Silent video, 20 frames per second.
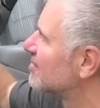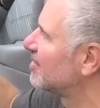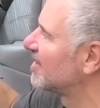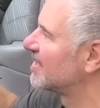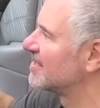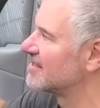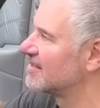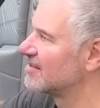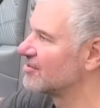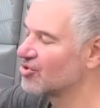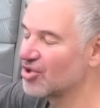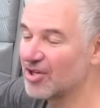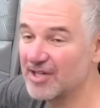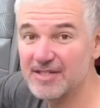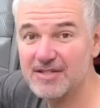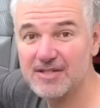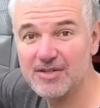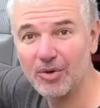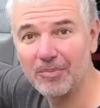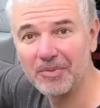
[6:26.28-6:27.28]
place to try
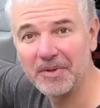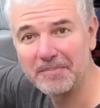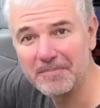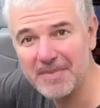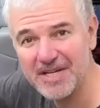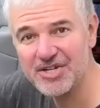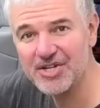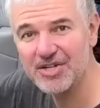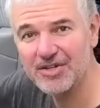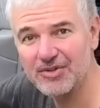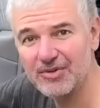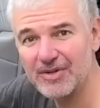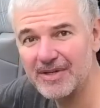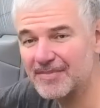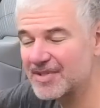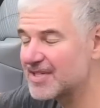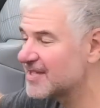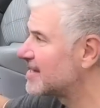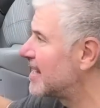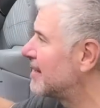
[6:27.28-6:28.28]
and stop the mission
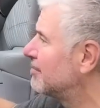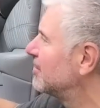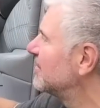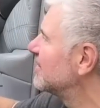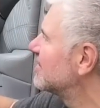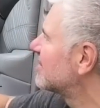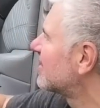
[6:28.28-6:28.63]
creep that's happened.